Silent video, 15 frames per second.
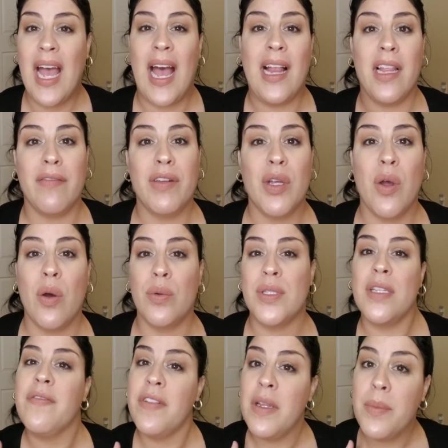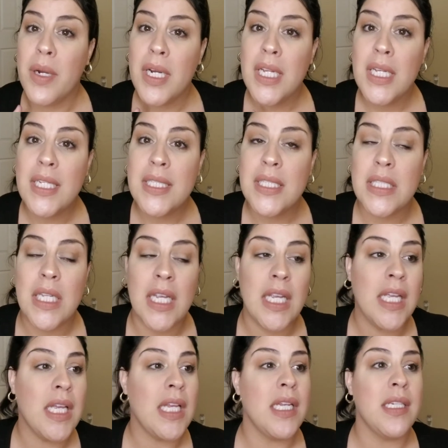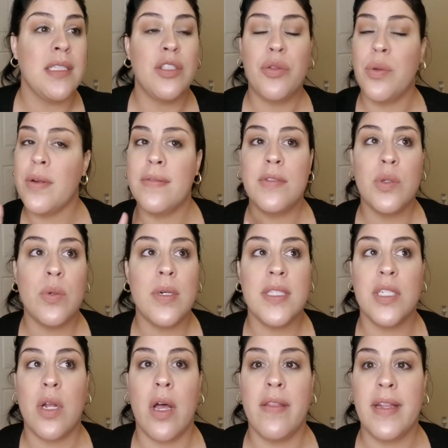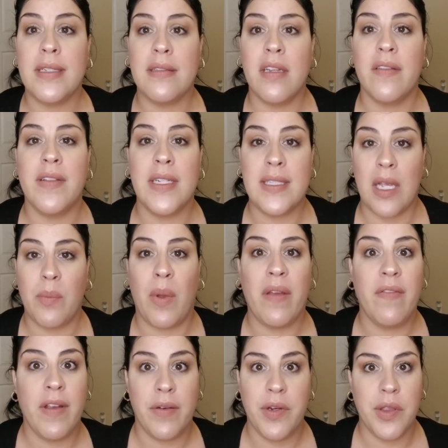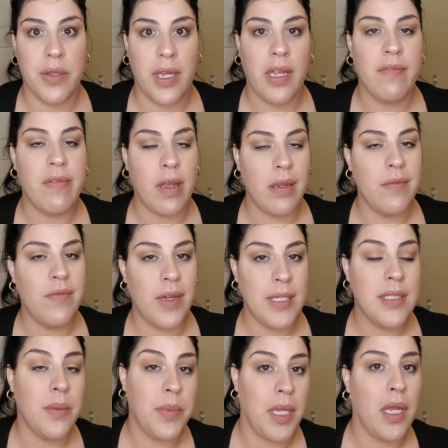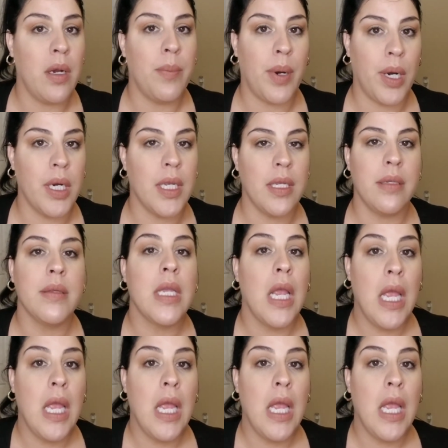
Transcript: I love to go to flea markets and thrift stores and all that stuff. That's like my favorite thing. If I can find something on a bargain,